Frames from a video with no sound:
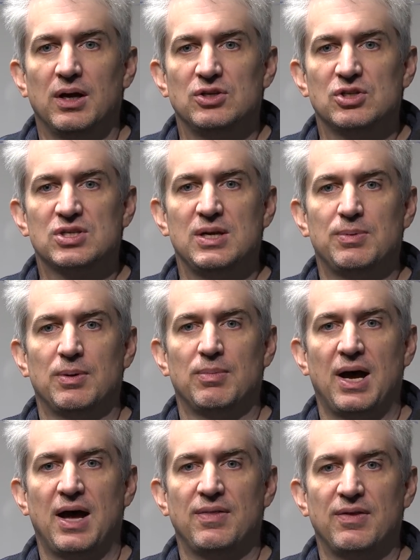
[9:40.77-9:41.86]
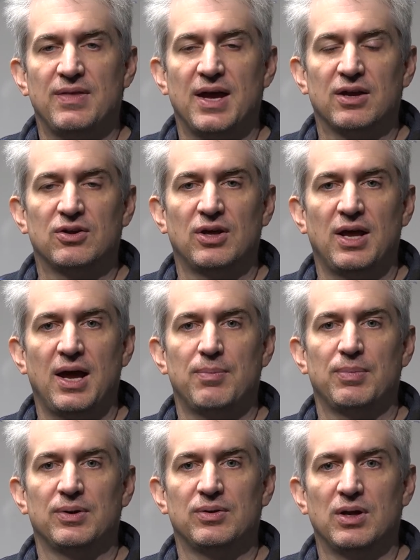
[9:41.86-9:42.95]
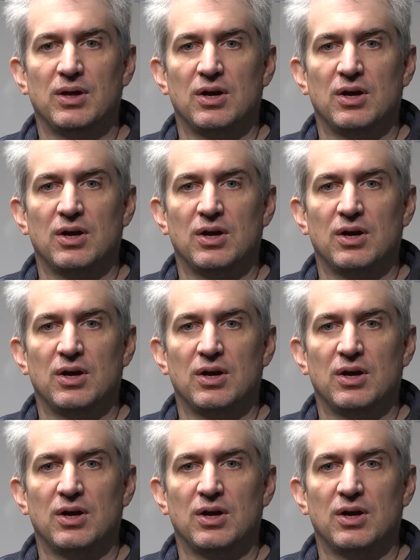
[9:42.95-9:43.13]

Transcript: just keep in mind that that could happen